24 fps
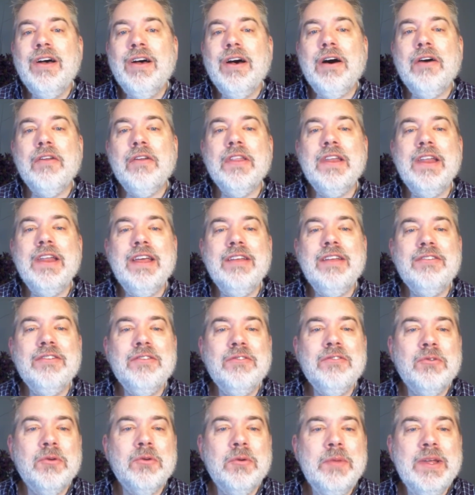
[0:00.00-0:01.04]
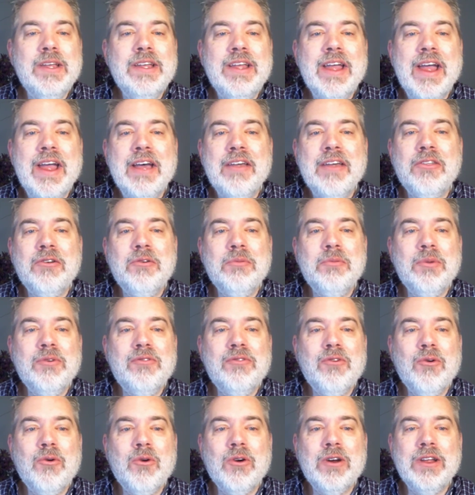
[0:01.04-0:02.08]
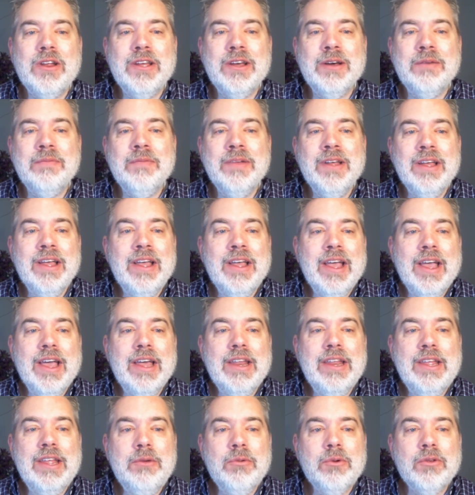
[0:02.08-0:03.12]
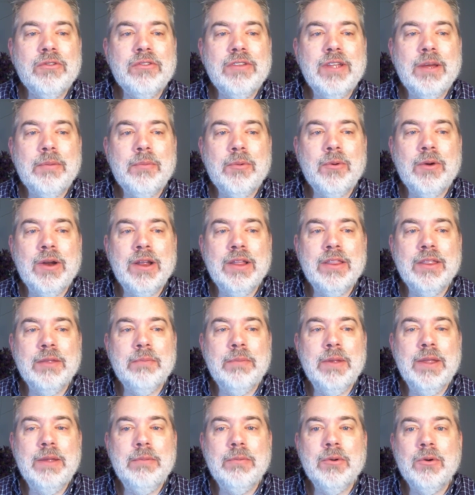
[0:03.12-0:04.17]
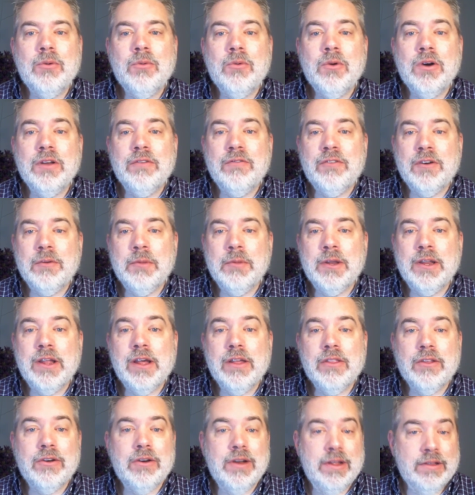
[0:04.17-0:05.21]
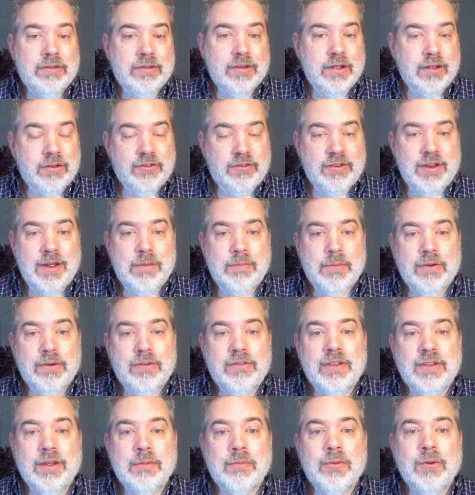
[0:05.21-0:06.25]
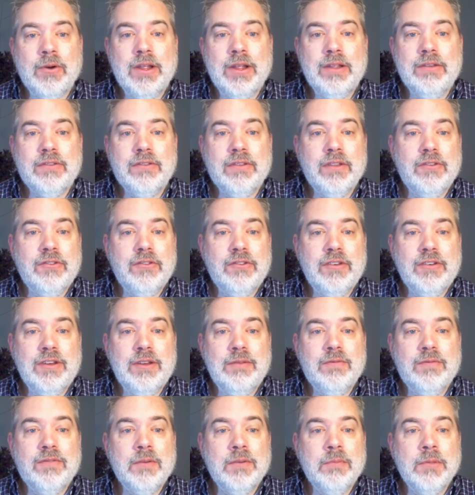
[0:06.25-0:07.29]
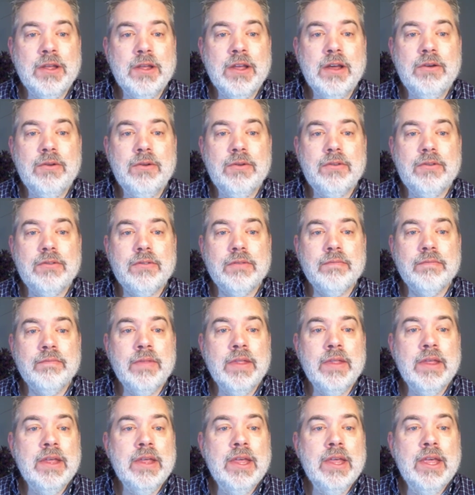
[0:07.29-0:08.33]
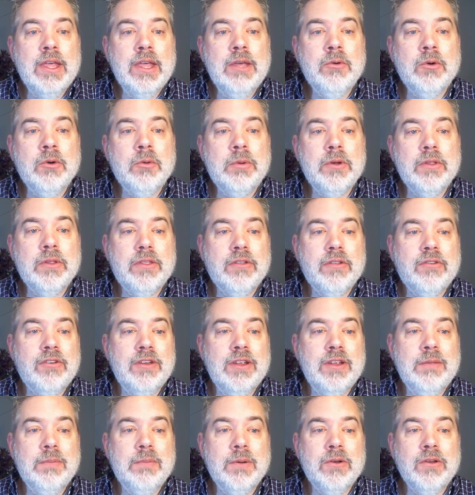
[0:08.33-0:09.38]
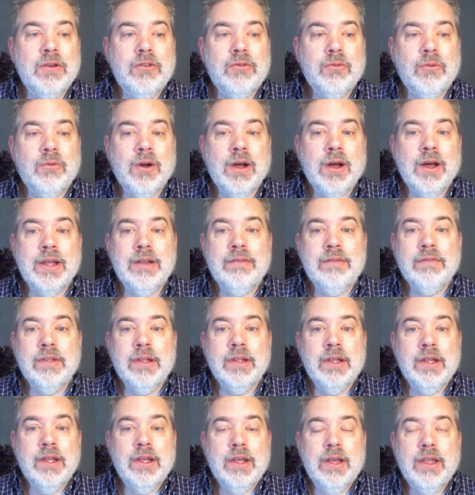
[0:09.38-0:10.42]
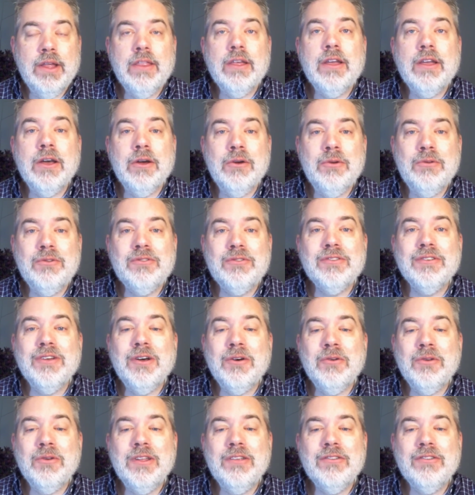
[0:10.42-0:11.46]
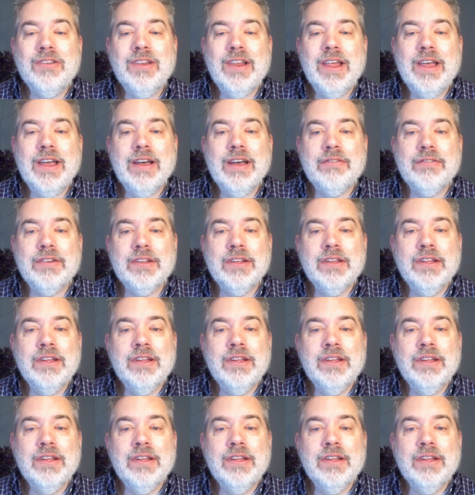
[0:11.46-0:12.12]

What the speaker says: All the nations will be gathered before him, and he will separate the people one from another, as a shepherd separates the sheep from the goats. He will put the sheep on his right, and the goats on his left.